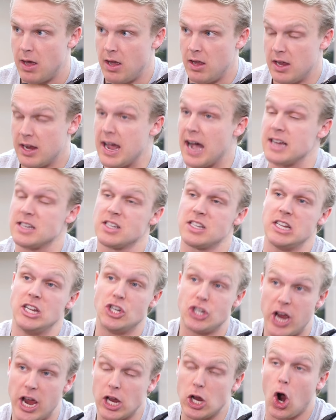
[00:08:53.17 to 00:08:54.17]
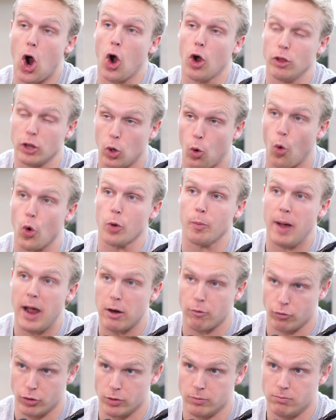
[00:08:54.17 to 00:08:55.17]
You got C J Carr in the
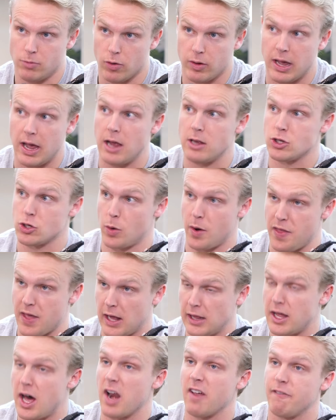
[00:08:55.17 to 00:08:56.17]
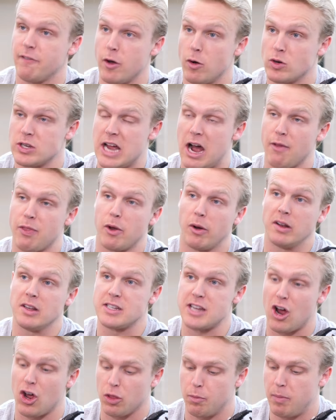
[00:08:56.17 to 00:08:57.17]
quarterback room, okay? So I think a lot of folks out there in
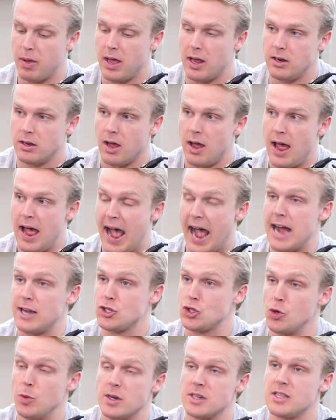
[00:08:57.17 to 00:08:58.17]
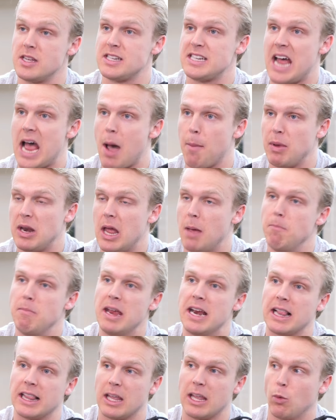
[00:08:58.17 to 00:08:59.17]
South Bend, as soon as this happened,
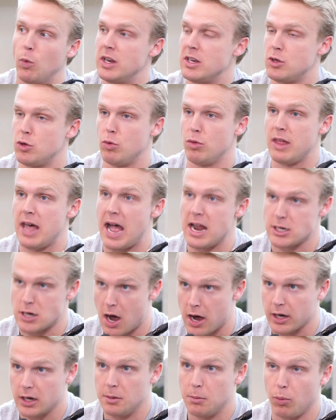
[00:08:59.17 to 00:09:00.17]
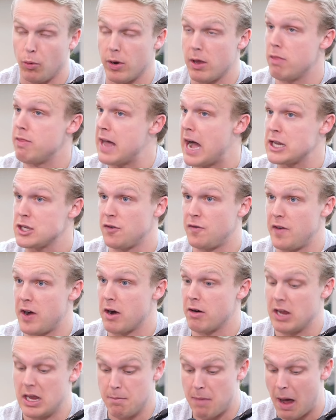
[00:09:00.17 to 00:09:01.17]
immediately went to that talking point. That's
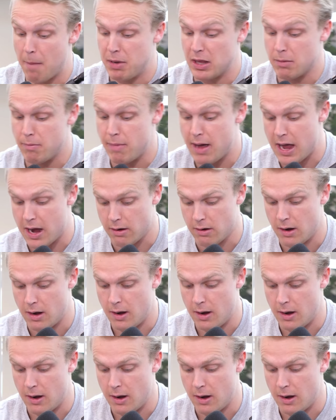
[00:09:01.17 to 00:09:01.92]
fair. He might be the man.